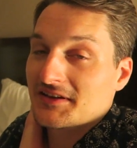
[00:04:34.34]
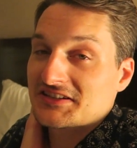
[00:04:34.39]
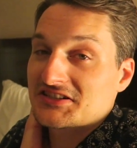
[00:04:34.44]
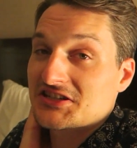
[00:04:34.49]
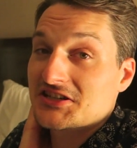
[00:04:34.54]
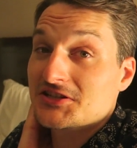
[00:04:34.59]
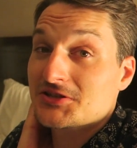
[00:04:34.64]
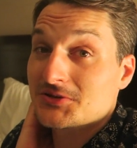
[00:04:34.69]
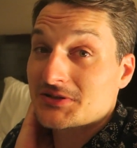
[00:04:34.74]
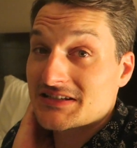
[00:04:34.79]
But
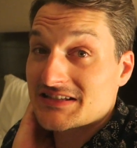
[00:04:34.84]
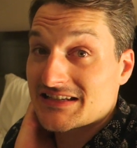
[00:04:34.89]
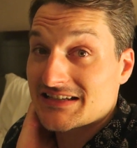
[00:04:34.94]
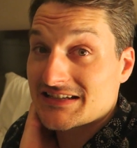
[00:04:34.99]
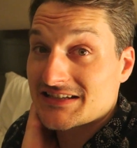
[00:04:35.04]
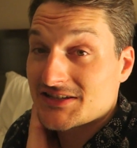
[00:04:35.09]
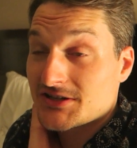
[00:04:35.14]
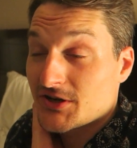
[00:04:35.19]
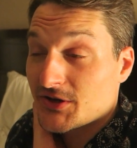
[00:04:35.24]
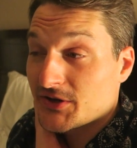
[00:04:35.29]
she told us
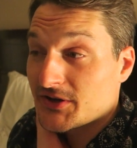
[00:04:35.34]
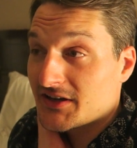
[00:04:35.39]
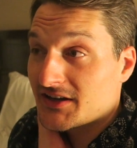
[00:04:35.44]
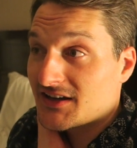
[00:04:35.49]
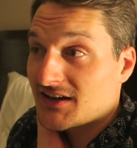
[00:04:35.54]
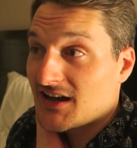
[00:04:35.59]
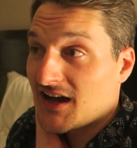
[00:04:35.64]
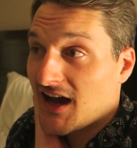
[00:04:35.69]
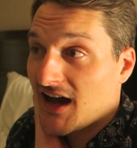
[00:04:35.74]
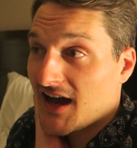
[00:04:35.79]
that it's called
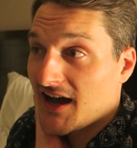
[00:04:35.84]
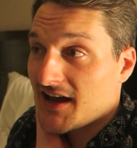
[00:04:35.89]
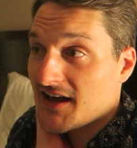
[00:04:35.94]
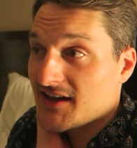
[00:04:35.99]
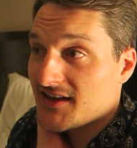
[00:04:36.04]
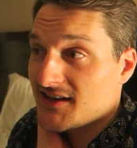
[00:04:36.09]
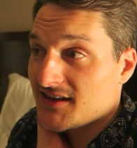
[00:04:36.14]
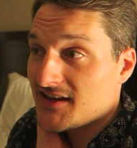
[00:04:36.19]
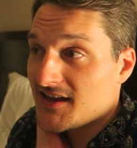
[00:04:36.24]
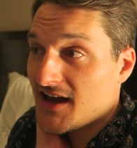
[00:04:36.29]

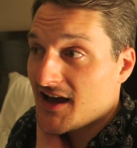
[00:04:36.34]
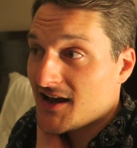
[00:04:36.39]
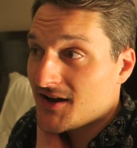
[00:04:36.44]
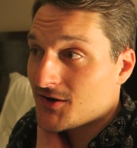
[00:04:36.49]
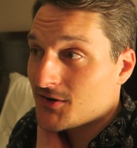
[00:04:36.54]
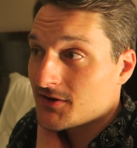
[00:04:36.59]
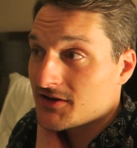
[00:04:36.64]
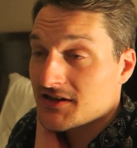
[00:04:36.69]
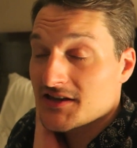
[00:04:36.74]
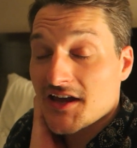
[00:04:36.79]

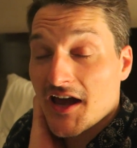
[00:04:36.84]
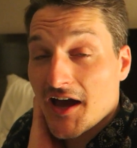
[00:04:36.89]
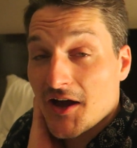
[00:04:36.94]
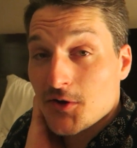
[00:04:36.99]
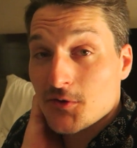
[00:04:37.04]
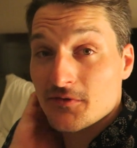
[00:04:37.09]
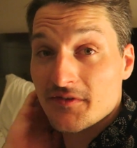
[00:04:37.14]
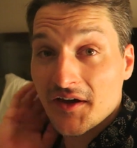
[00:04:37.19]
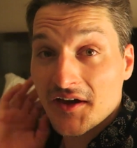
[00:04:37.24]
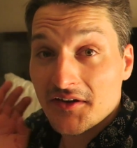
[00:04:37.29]

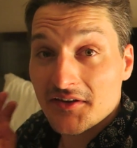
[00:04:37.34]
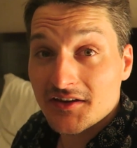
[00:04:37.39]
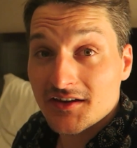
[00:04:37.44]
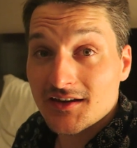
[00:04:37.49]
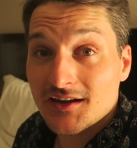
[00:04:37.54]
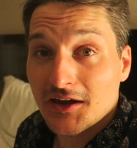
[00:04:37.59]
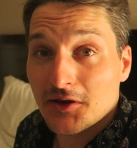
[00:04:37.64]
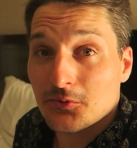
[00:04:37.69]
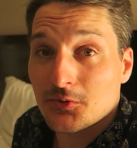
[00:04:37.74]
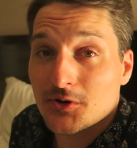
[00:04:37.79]
Iao
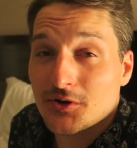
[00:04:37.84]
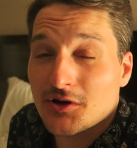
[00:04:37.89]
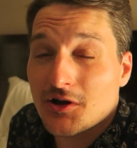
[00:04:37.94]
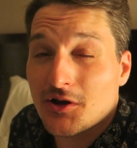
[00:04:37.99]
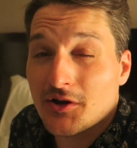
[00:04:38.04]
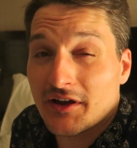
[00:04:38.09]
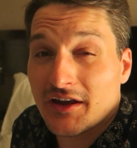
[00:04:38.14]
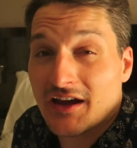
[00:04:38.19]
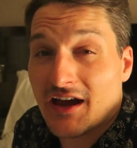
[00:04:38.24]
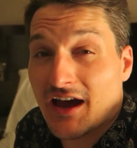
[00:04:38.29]
Valley, and we were
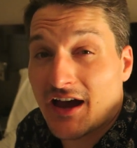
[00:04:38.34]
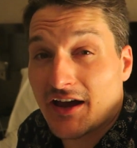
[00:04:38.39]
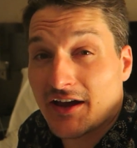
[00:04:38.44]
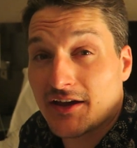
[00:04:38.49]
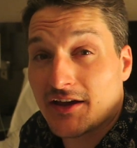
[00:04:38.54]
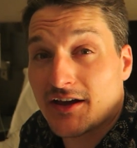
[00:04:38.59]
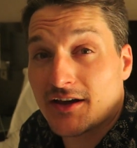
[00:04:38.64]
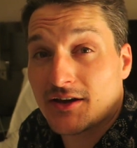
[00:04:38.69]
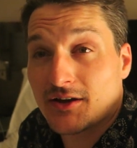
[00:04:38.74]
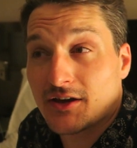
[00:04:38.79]
calling it
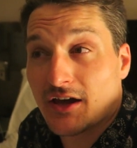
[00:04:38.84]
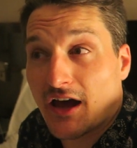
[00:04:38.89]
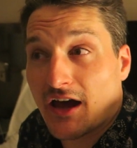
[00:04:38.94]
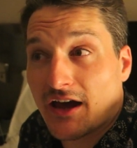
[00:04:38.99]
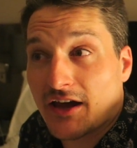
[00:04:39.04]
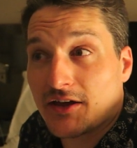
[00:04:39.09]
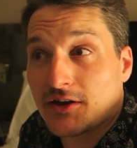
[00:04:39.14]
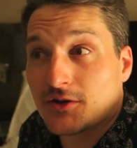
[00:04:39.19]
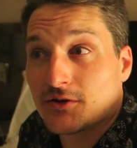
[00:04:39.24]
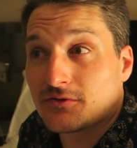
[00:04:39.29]

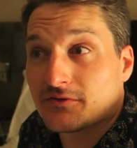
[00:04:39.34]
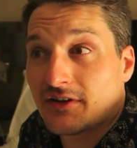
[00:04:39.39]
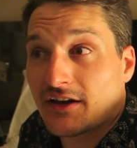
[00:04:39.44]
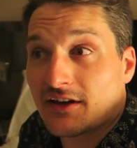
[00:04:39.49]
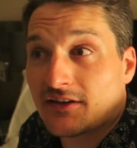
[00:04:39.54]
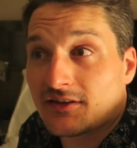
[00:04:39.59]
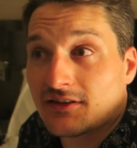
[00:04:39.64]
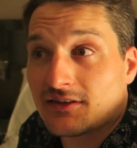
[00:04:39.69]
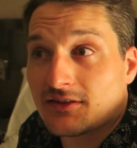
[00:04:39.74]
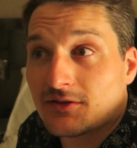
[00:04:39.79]
Iao
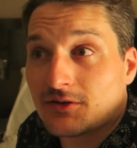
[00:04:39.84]
Valley